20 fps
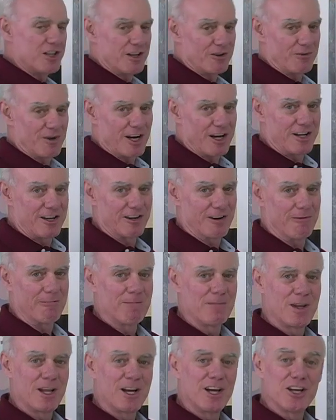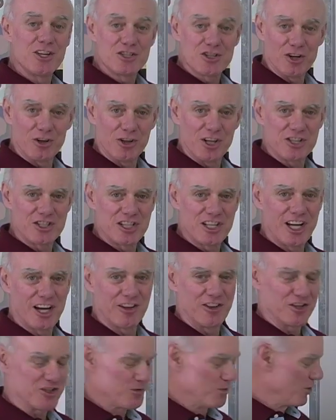thing right here. So let's see
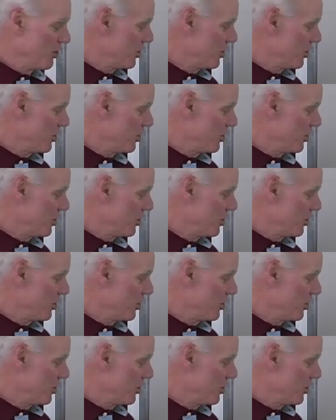how this